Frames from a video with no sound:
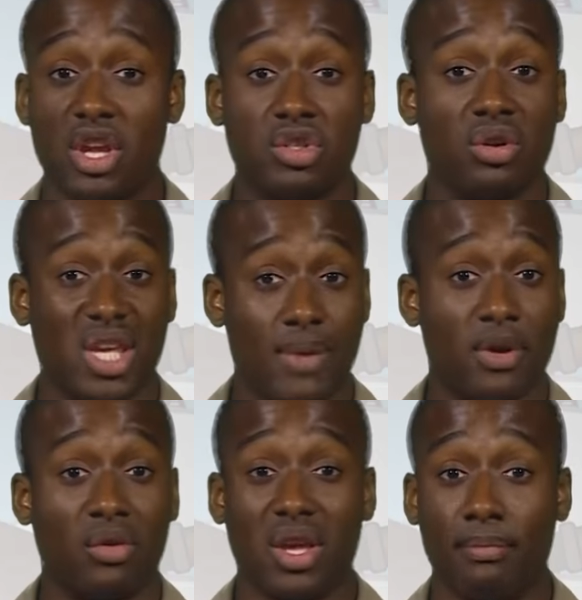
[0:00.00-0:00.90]
hit your
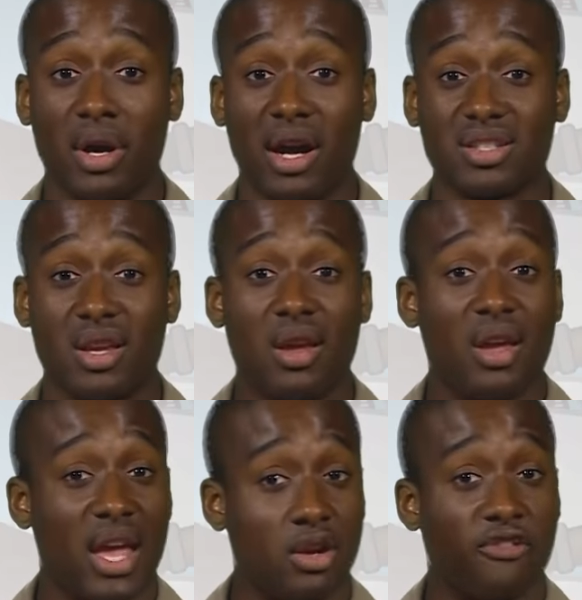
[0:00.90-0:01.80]
email inbox,
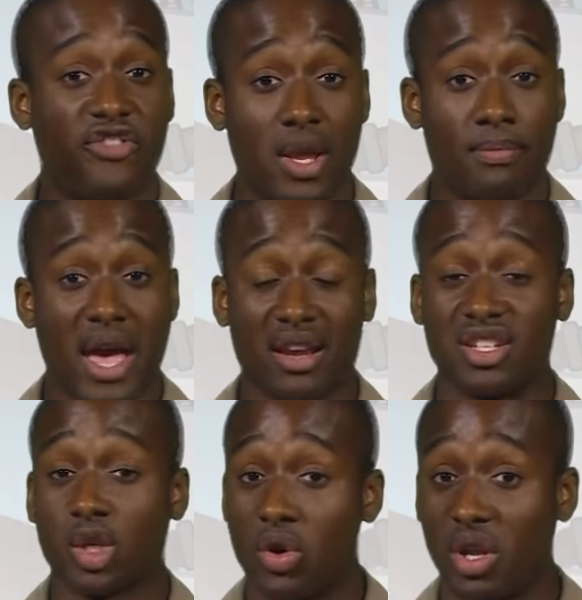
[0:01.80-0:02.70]
and your feedback
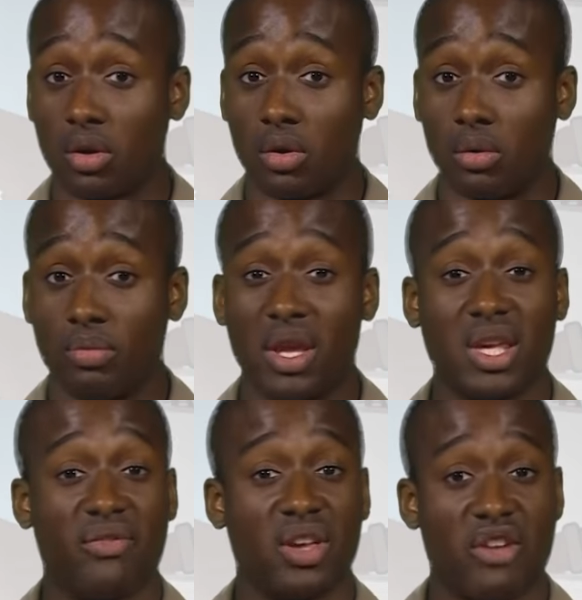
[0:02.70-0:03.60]
is critical in
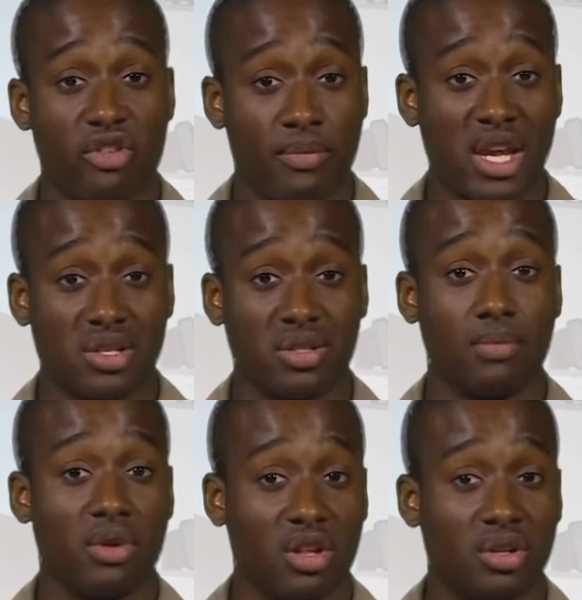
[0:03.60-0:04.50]
giving information to
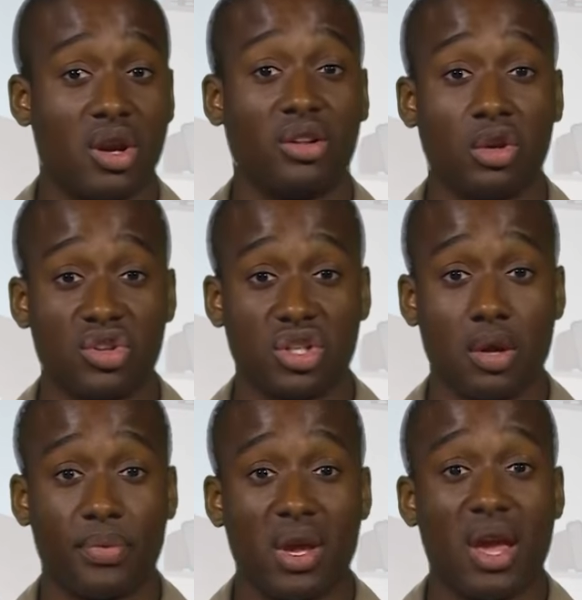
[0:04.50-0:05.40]
military leadership